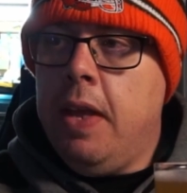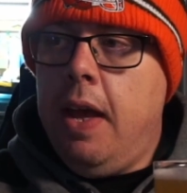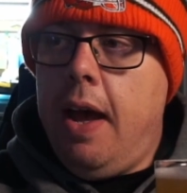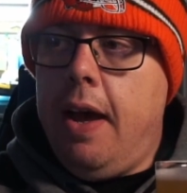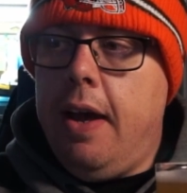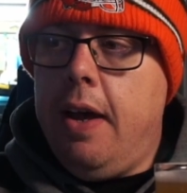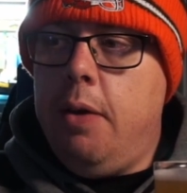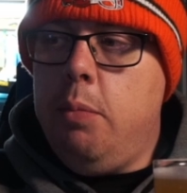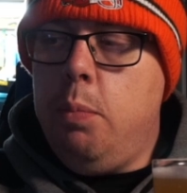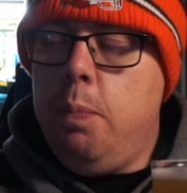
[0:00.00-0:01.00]

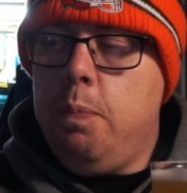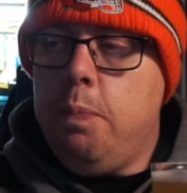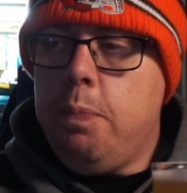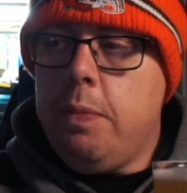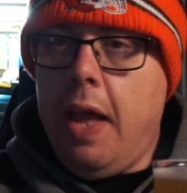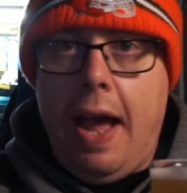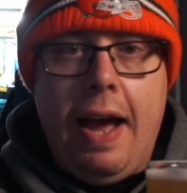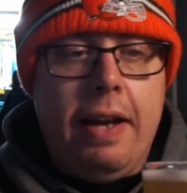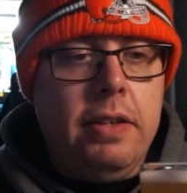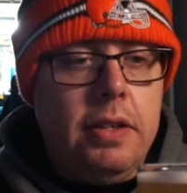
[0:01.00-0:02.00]
And
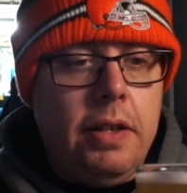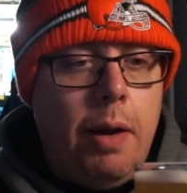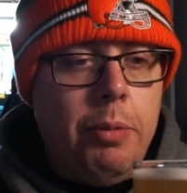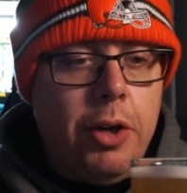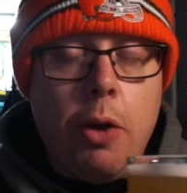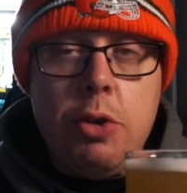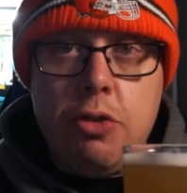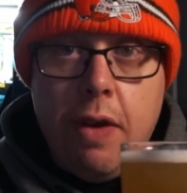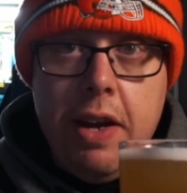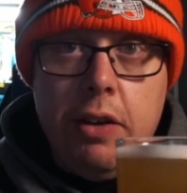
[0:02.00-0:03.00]
I'm going to go
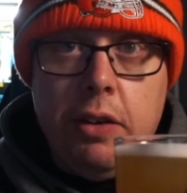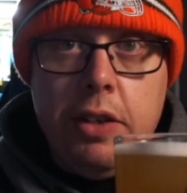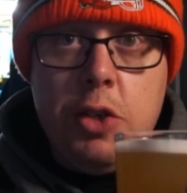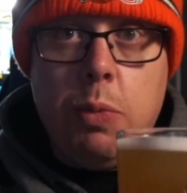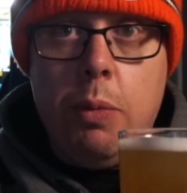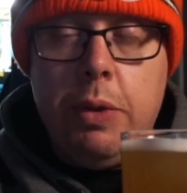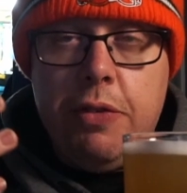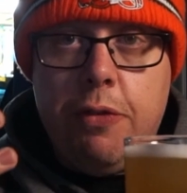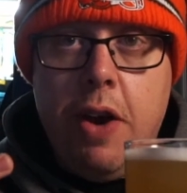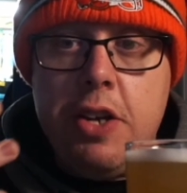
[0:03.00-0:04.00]
straight on this one with a
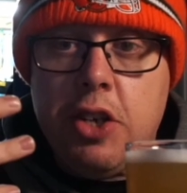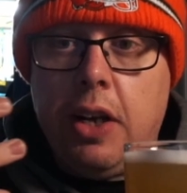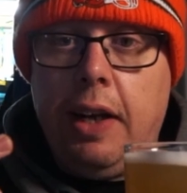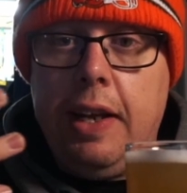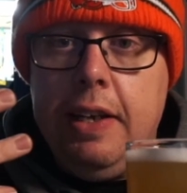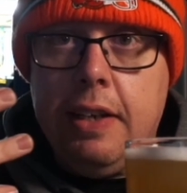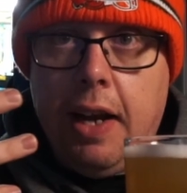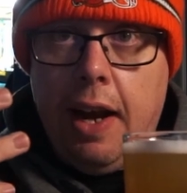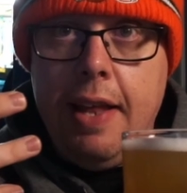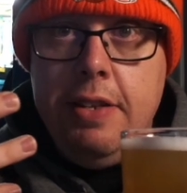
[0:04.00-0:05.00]
fresh, clean,
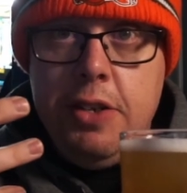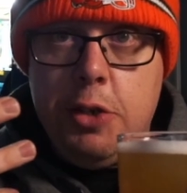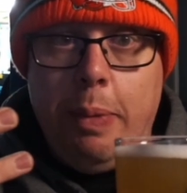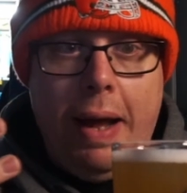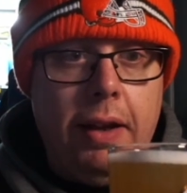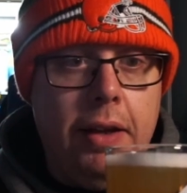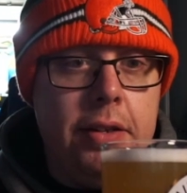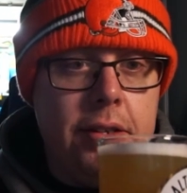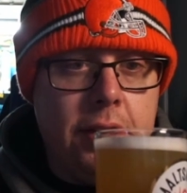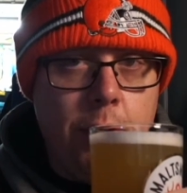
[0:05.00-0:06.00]
cleansed palate
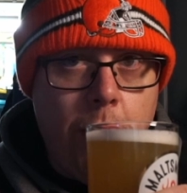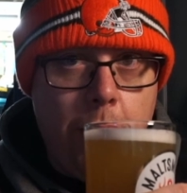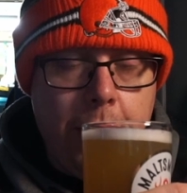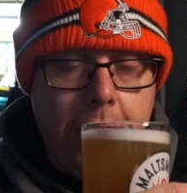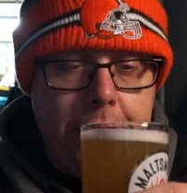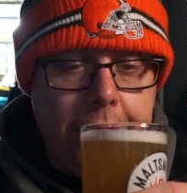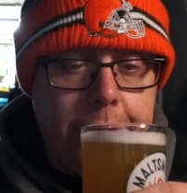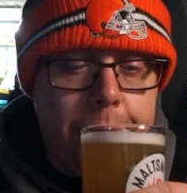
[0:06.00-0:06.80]
and see where we end up.